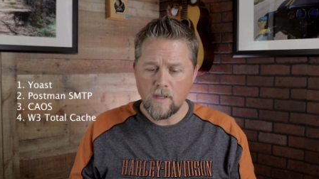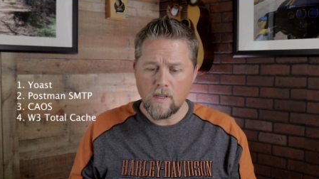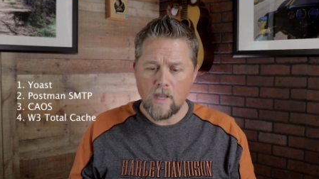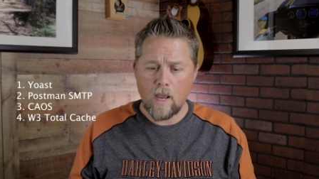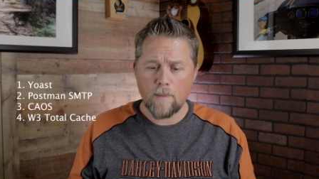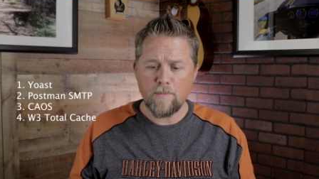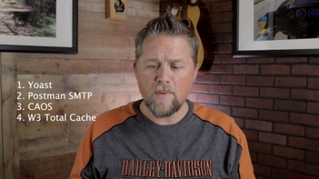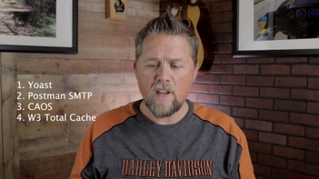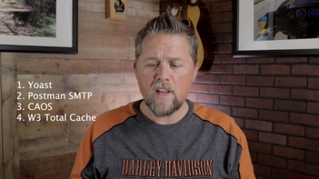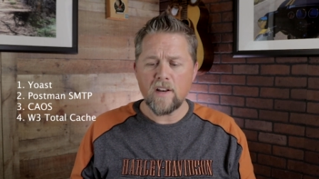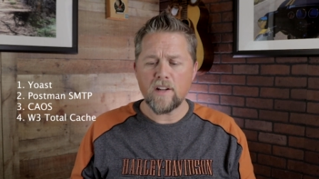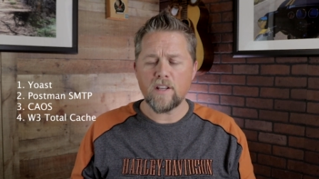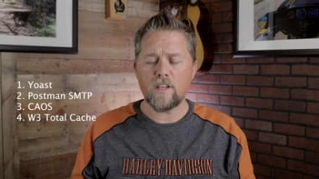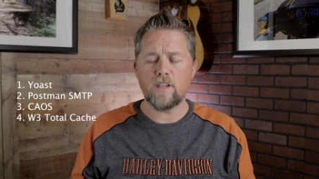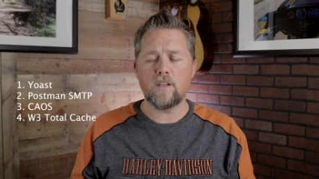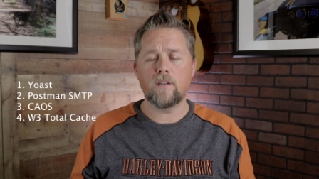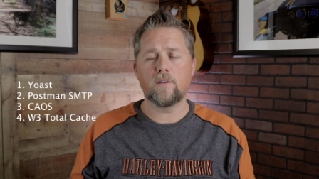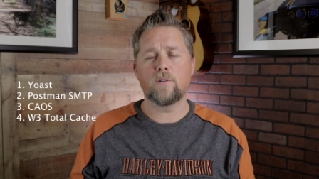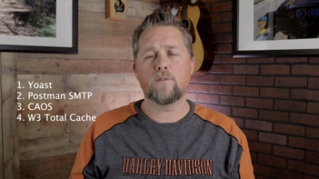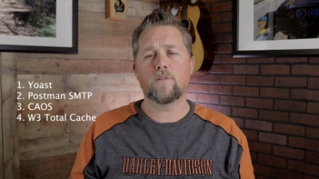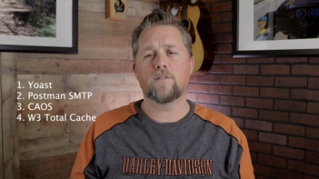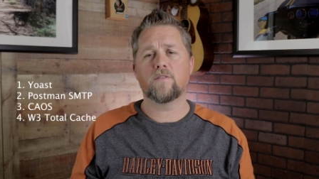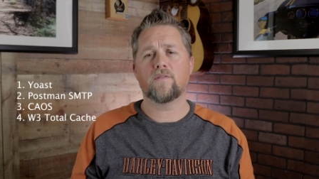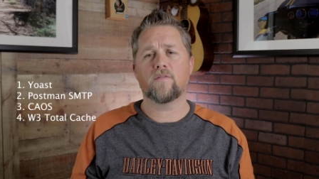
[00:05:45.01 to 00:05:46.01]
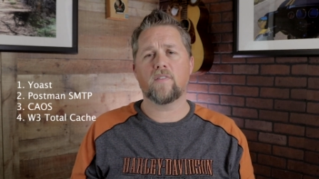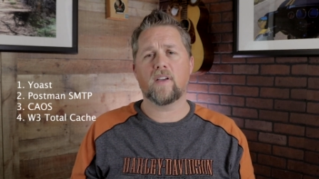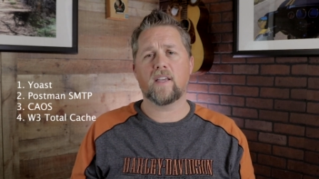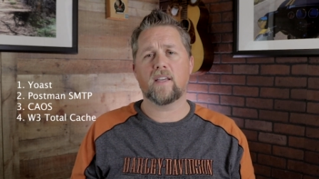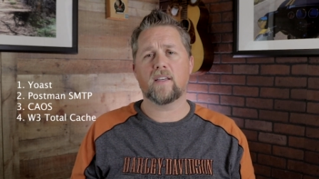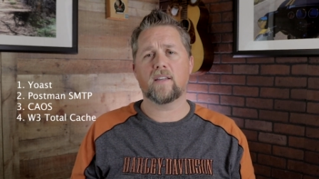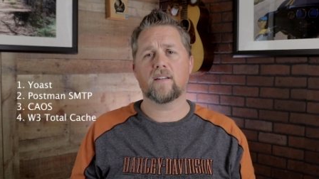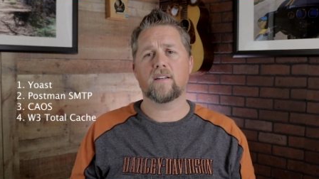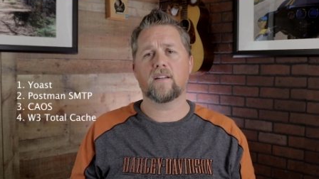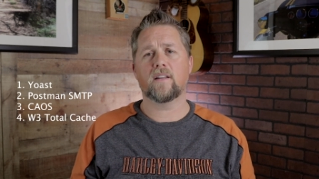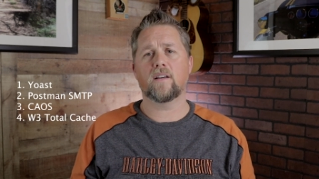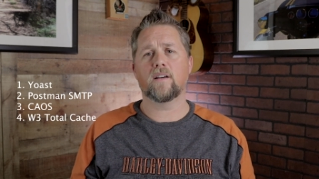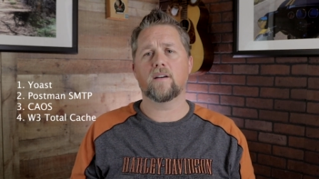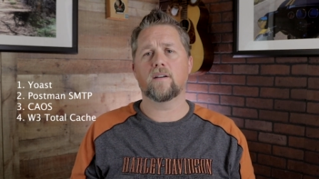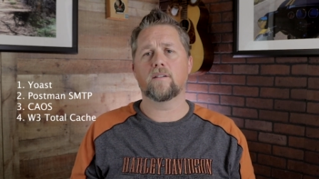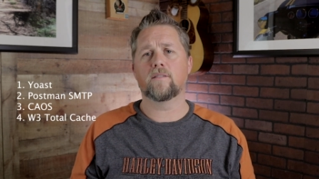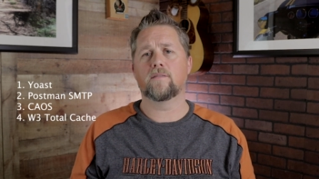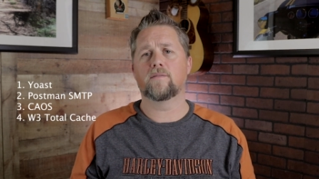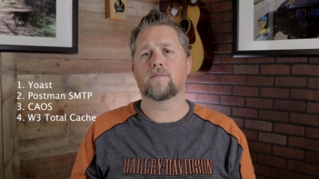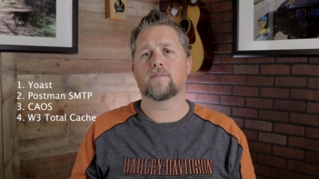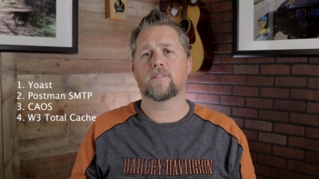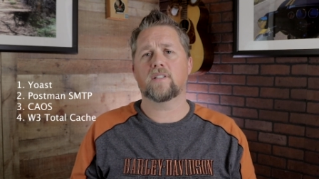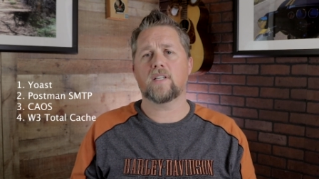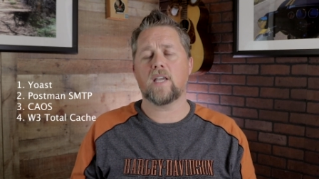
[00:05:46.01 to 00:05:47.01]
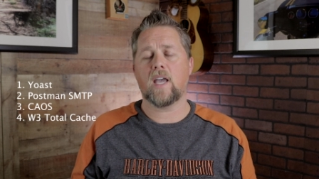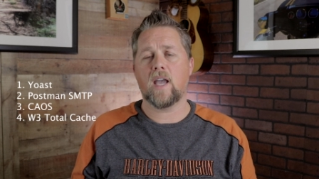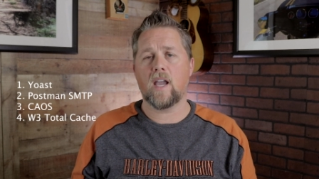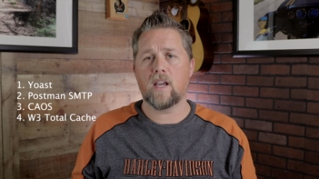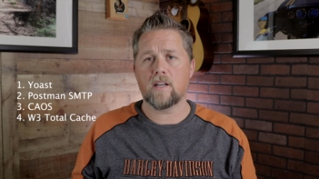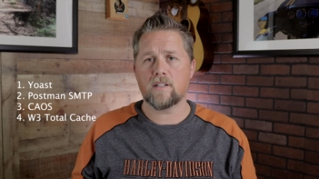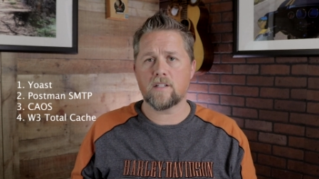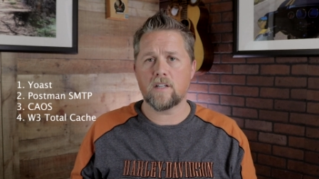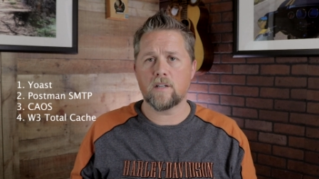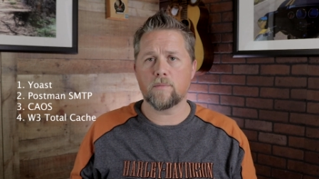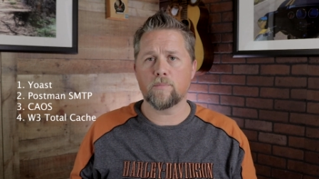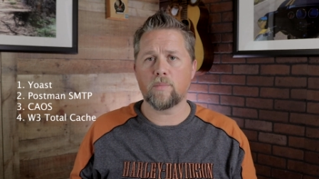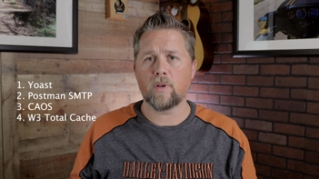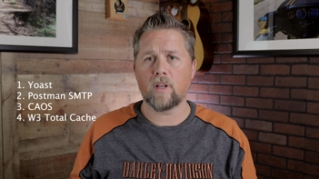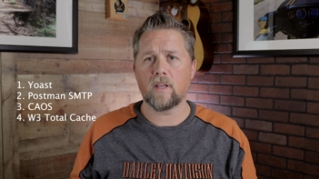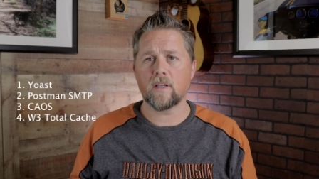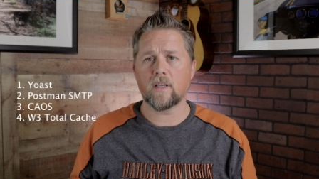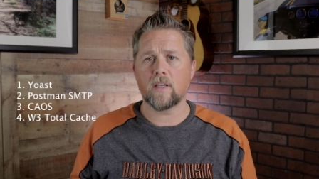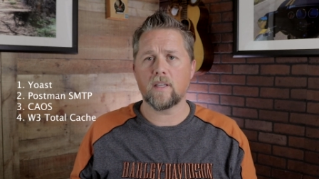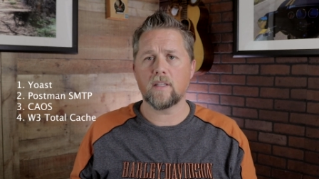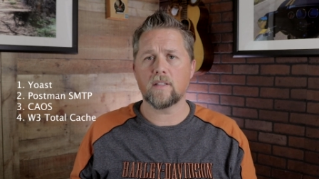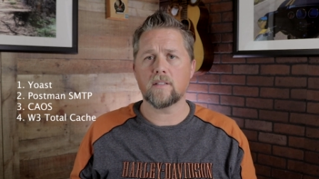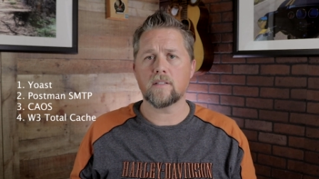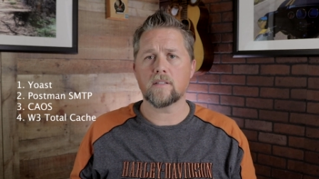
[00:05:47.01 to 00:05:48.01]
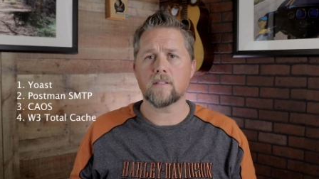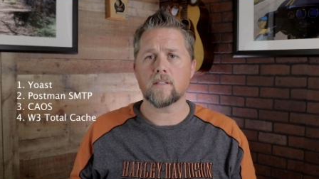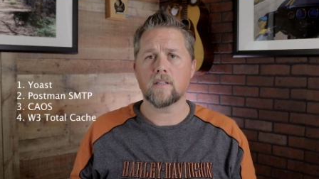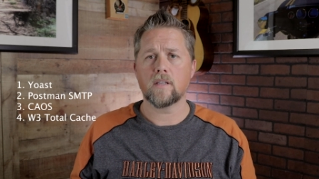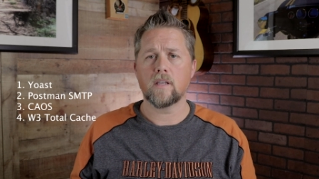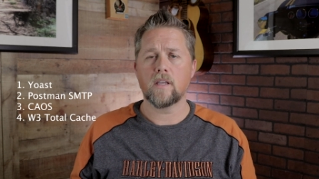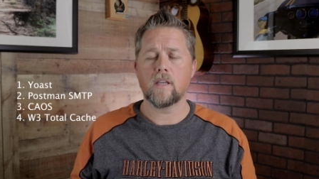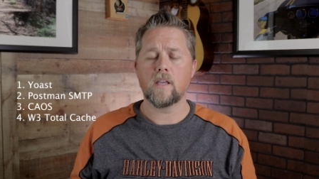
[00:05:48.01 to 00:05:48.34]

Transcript: I'm not a huge fan of caching plugins